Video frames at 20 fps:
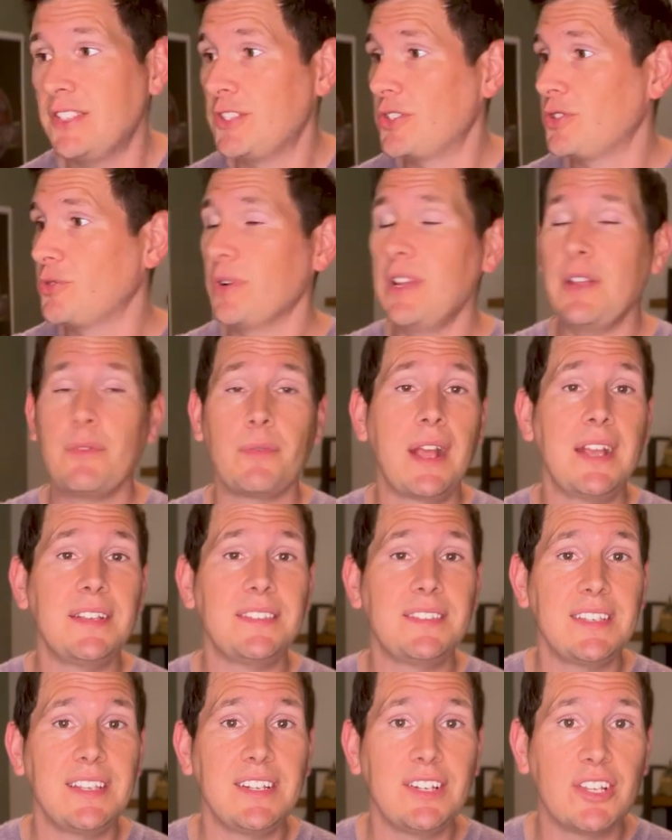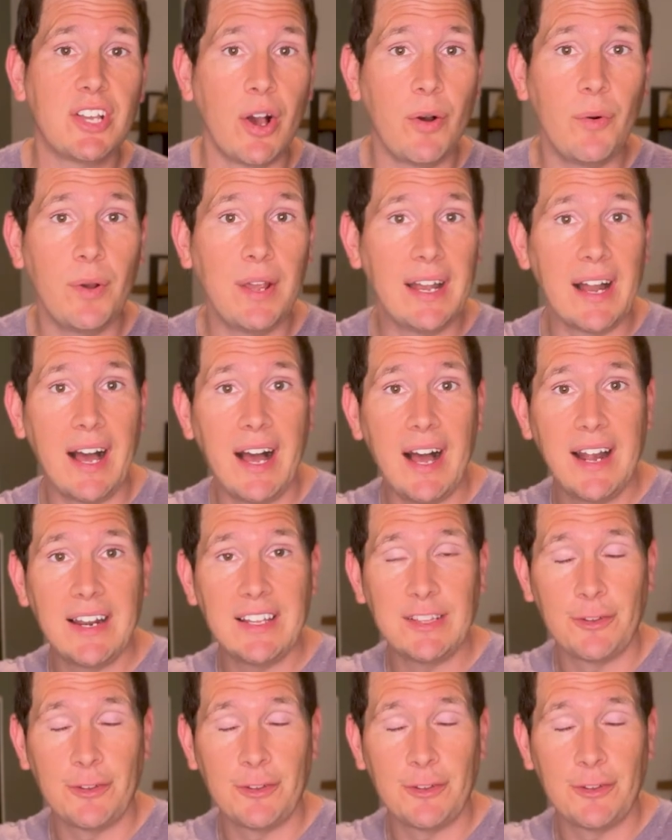street racing going on